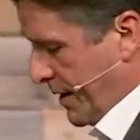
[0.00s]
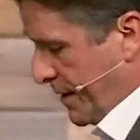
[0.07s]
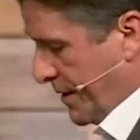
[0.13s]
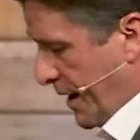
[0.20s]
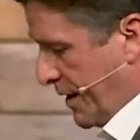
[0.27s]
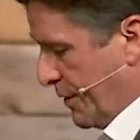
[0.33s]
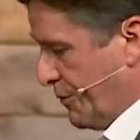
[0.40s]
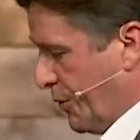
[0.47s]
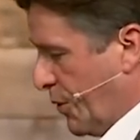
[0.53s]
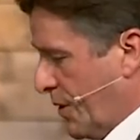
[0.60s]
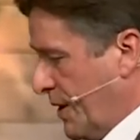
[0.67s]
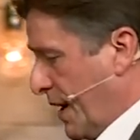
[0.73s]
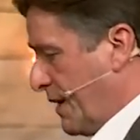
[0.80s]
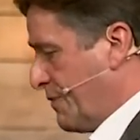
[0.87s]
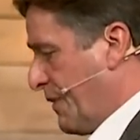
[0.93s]
ninety-four,
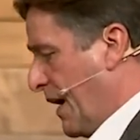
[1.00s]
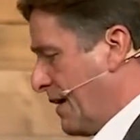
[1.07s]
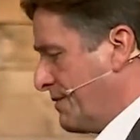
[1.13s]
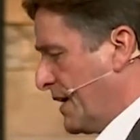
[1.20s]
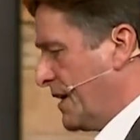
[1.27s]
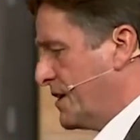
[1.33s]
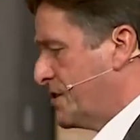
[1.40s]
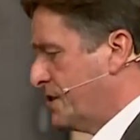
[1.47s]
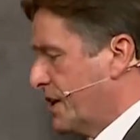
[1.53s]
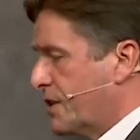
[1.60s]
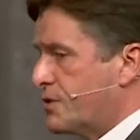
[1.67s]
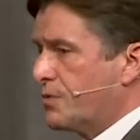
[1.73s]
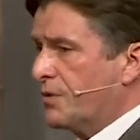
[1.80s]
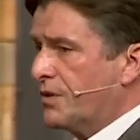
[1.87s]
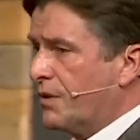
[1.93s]
ninety-five,
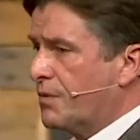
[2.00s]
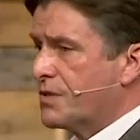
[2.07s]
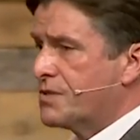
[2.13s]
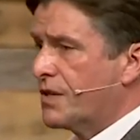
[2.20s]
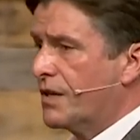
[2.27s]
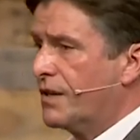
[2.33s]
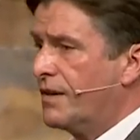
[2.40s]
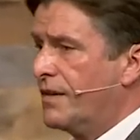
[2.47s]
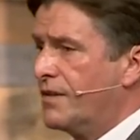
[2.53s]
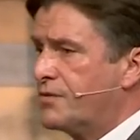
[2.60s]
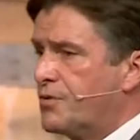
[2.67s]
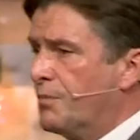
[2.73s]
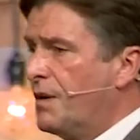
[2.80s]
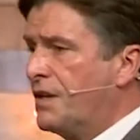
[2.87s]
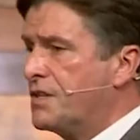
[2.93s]
ninety-six when there was a
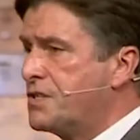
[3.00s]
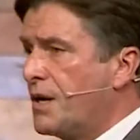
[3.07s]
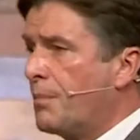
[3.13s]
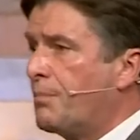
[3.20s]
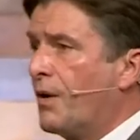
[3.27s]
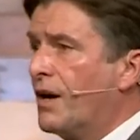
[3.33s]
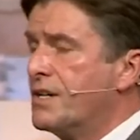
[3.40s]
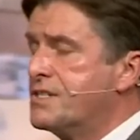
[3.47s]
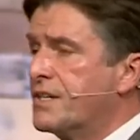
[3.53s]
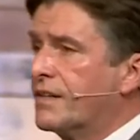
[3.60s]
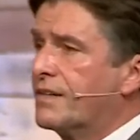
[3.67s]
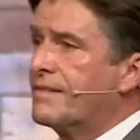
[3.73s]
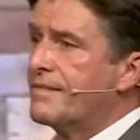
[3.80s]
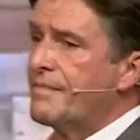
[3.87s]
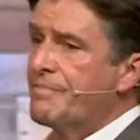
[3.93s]
tremendous
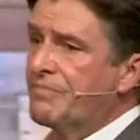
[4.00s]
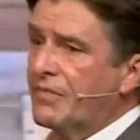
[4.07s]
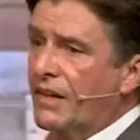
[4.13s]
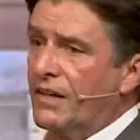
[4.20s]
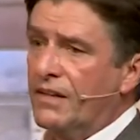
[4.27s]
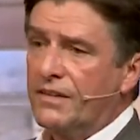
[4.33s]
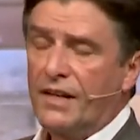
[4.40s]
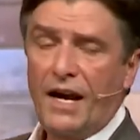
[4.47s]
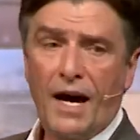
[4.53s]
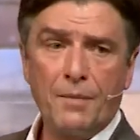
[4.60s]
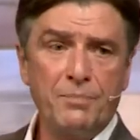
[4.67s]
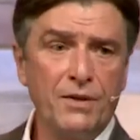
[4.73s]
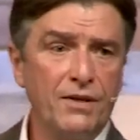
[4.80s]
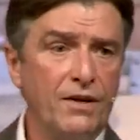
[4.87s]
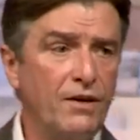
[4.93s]
uprising that
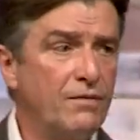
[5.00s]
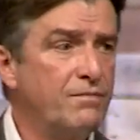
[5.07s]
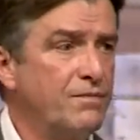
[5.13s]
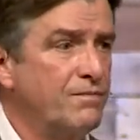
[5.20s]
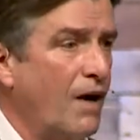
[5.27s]
happened there.